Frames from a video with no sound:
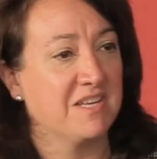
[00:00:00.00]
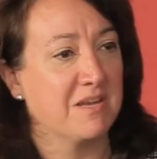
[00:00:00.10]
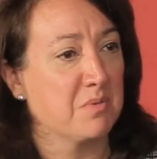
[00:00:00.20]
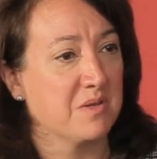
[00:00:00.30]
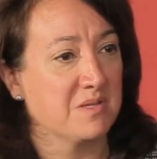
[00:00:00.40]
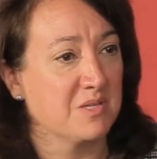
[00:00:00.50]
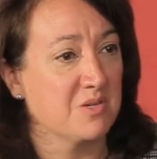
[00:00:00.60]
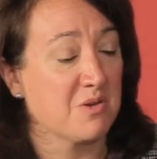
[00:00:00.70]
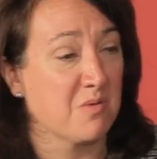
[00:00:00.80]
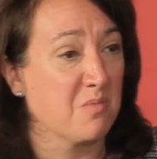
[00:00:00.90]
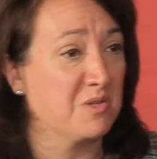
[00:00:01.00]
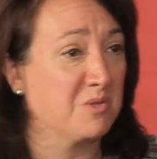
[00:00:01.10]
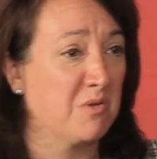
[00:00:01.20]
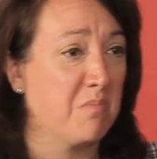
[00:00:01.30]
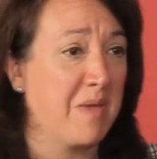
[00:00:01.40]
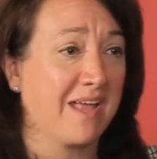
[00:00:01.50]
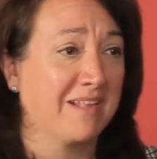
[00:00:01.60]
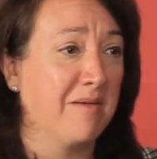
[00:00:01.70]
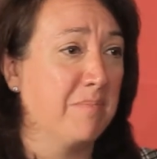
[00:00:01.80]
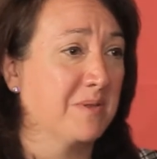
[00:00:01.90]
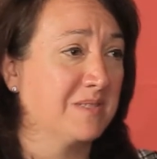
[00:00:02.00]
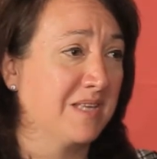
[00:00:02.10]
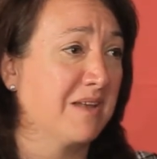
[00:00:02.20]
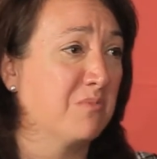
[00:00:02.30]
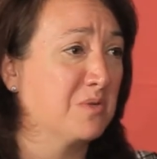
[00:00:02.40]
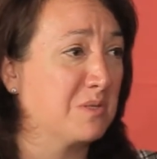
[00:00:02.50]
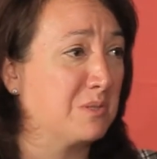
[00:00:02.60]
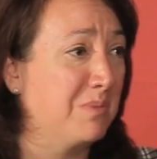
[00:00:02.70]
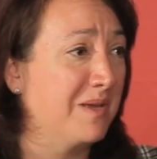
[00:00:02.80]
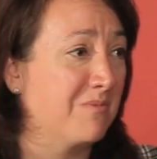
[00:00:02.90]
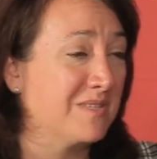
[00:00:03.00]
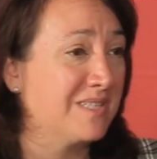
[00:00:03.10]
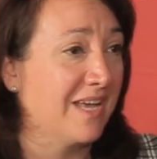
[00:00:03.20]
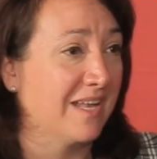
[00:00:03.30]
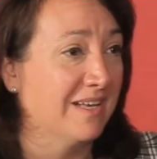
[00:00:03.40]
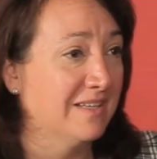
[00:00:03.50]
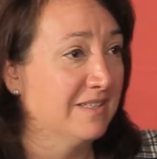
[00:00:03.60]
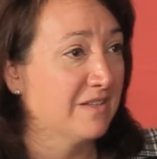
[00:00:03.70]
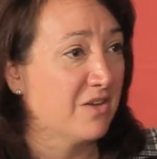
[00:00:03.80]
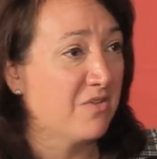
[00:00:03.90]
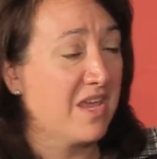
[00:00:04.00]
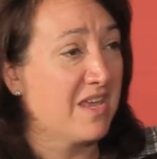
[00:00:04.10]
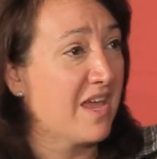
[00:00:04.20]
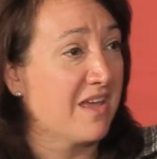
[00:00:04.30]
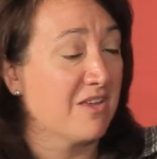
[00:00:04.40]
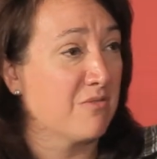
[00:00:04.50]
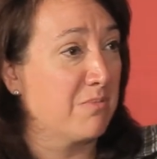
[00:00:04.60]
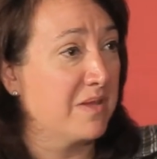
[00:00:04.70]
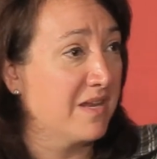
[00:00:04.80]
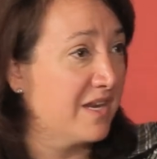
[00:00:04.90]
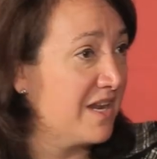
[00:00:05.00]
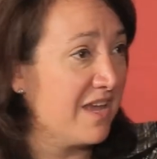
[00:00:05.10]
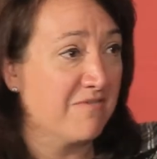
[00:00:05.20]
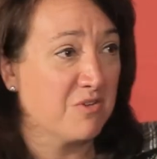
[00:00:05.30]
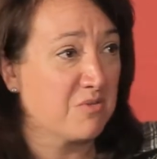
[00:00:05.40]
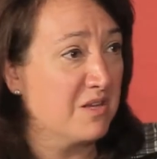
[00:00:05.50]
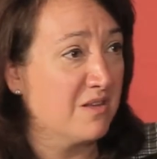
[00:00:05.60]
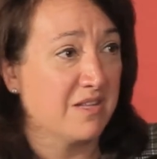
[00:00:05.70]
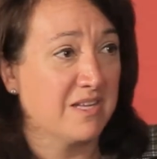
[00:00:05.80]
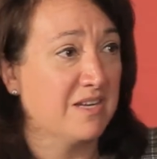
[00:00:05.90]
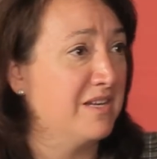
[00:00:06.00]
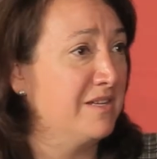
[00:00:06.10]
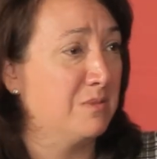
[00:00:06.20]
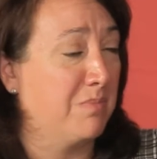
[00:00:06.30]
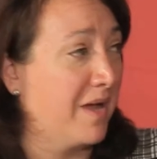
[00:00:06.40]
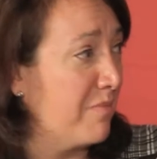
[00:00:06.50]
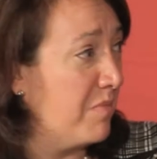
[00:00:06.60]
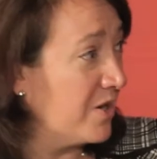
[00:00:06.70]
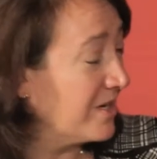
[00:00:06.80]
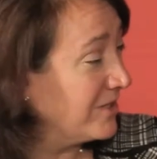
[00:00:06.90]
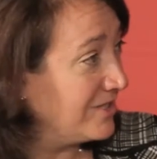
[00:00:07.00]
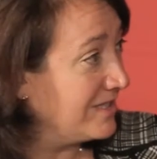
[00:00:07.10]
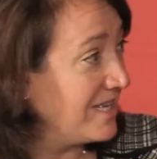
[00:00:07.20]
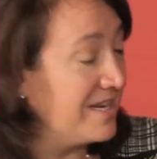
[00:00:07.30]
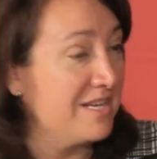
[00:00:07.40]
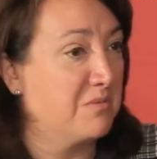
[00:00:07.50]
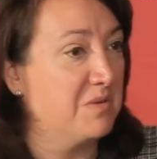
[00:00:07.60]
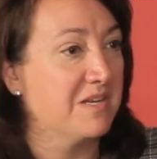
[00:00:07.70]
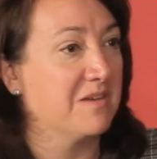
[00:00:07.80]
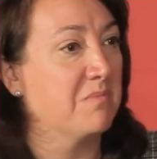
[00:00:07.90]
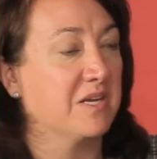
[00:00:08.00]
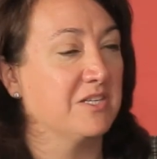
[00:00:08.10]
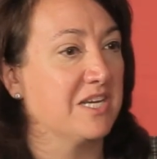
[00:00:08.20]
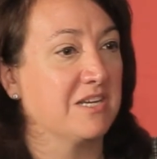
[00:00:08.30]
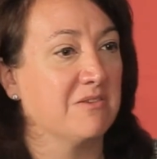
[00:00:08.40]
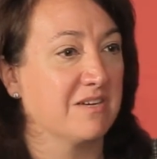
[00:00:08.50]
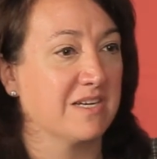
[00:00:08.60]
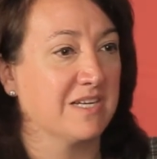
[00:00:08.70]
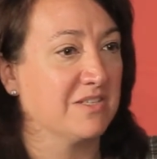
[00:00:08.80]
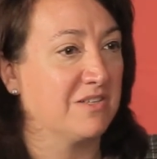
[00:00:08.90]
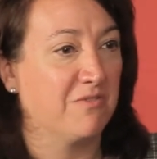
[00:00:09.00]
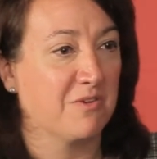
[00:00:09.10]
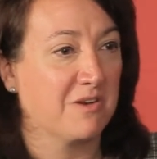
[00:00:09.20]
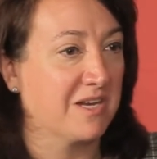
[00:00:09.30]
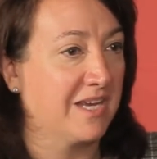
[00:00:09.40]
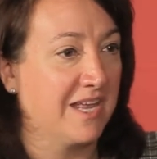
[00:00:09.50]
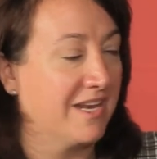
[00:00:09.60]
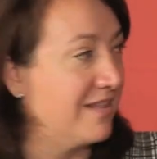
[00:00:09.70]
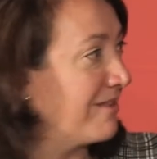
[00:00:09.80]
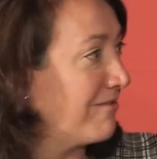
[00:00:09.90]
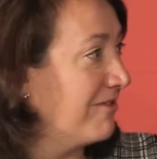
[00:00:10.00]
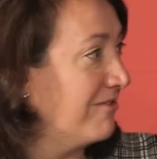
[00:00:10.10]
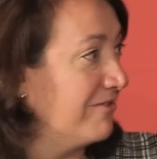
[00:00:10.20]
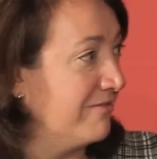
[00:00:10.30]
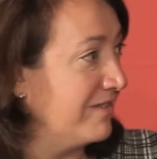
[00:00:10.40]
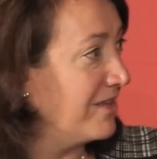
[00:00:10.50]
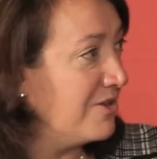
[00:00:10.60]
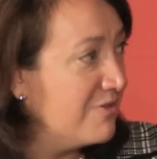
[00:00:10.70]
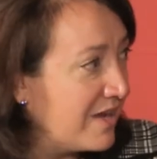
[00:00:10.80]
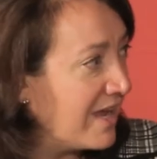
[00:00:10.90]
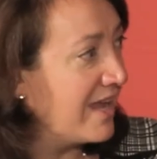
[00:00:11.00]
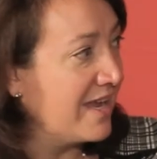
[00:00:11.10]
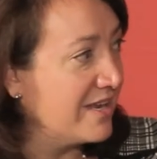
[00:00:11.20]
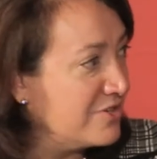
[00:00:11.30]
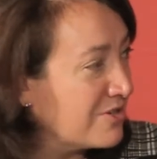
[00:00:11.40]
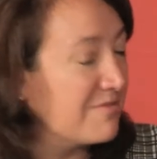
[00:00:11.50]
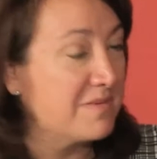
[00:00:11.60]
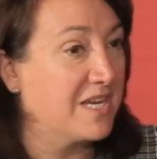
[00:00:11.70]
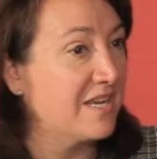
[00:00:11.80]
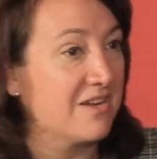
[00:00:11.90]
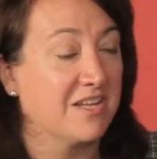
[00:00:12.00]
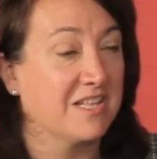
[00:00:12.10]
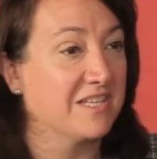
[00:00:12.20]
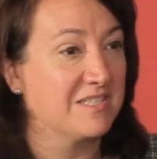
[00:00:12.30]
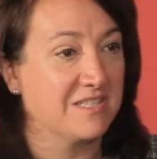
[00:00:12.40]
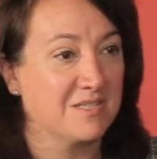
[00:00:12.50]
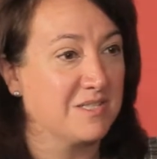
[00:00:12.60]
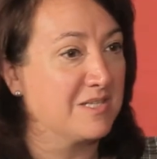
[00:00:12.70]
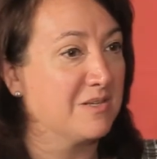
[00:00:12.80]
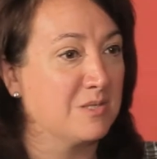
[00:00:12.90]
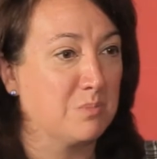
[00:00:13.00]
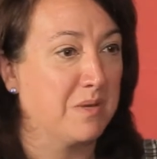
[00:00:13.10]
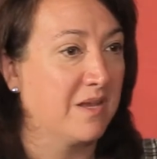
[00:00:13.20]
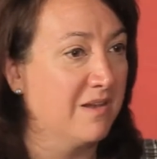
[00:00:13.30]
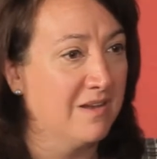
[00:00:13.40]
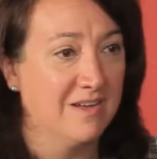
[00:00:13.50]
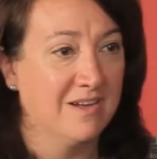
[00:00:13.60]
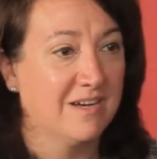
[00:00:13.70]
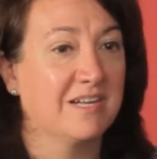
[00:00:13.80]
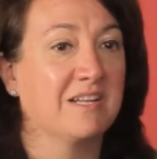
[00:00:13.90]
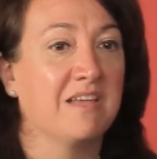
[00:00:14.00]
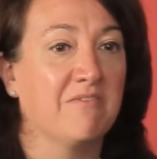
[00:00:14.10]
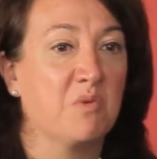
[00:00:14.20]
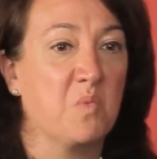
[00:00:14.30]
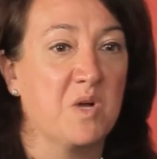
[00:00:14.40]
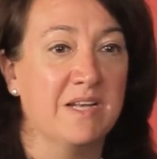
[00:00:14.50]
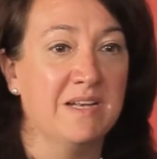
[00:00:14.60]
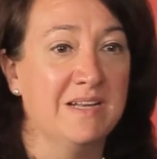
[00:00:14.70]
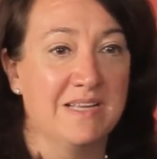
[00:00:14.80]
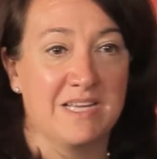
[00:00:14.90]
to take place in Europe, we sort of backed up and said, it was a spin. We said, okay, yeah, you were planning to have your legal entities by March. They need to be done by January, because if you're going to get it through the UK and Germany and all this and still spin on 11/1,